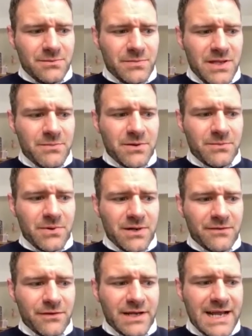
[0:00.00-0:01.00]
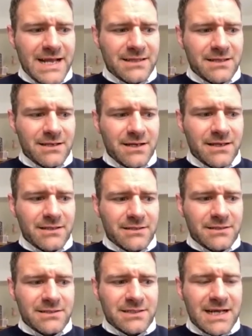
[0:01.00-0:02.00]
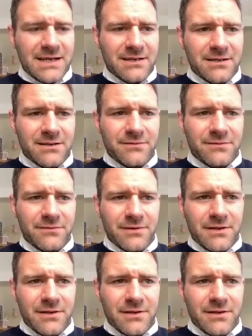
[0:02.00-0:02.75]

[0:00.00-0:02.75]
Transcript: people probably forget that like the standard of